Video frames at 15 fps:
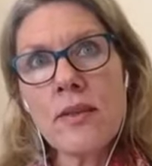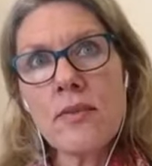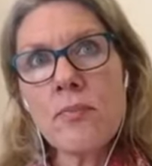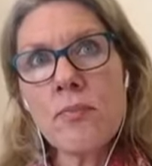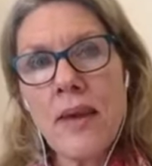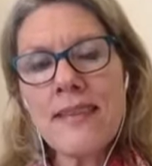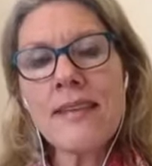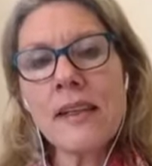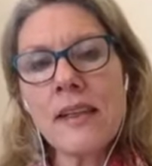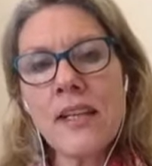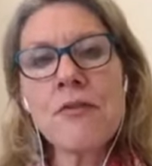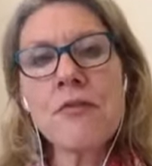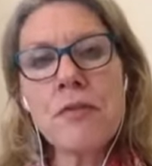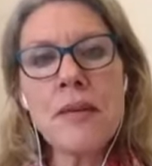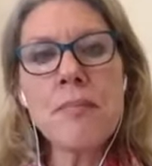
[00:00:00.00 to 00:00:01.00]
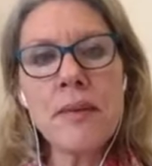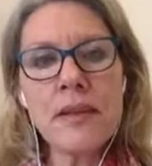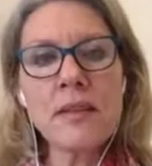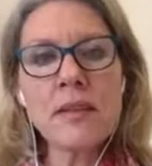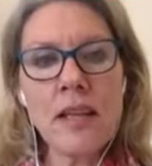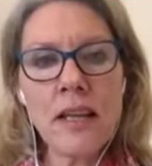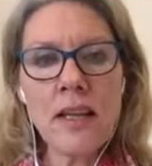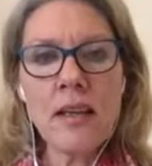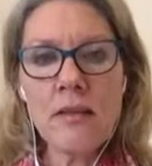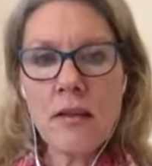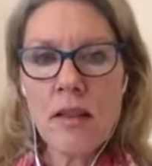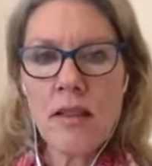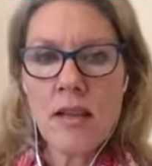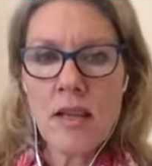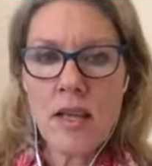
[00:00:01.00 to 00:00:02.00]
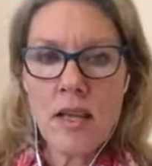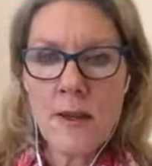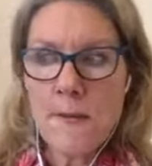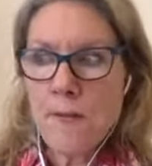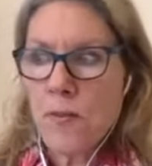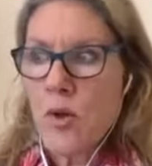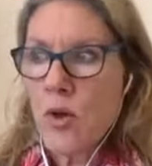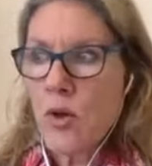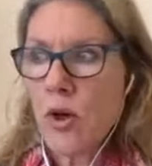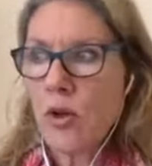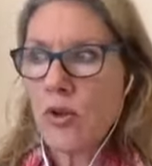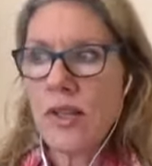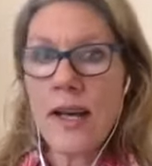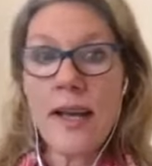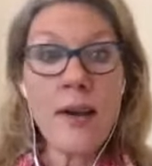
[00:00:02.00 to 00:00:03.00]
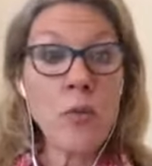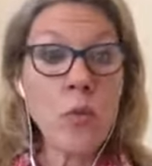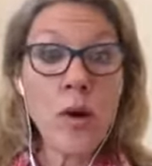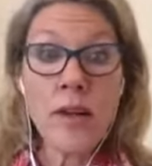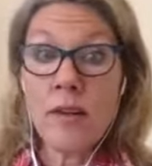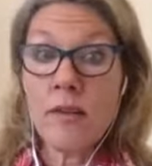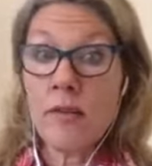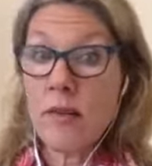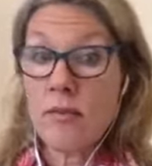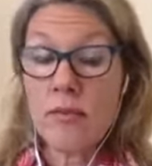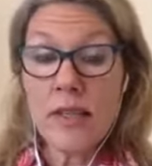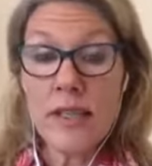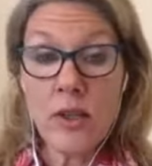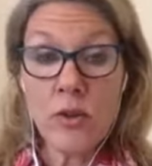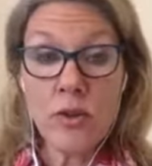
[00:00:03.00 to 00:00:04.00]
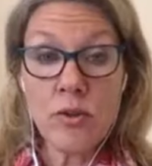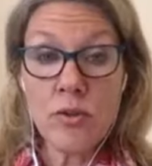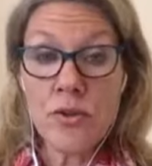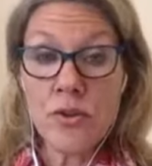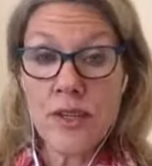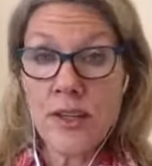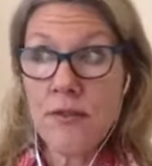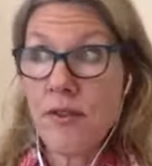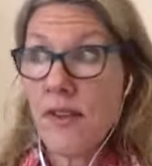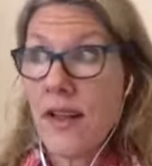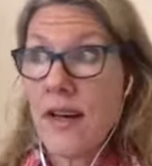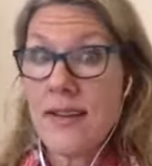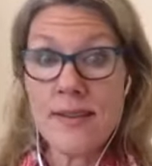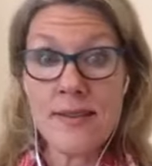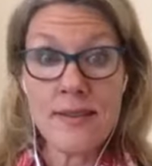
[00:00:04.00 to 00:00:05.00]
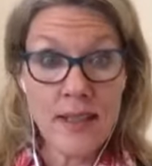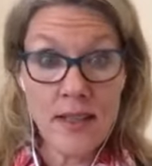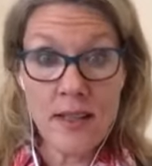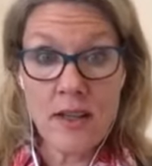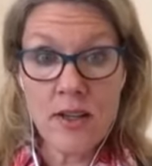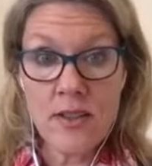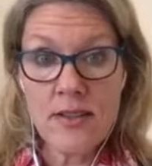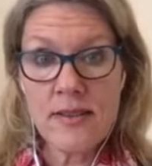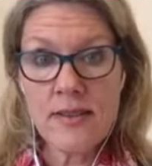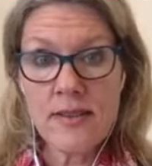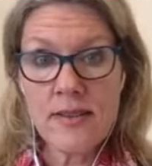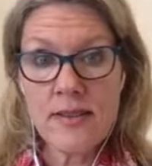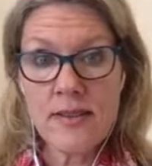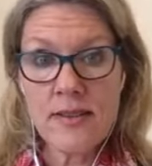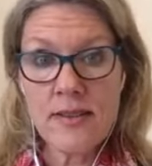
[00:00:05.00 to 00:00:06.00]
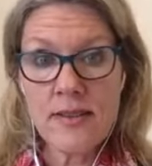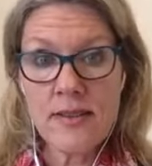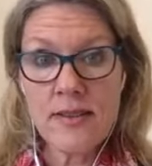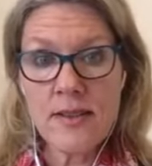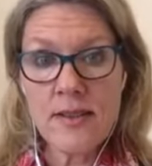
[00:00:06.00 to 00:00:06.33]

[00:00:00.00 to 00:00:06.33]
basically rebuilding the mucosa. And one really good nutrient for that is zinc carnosine.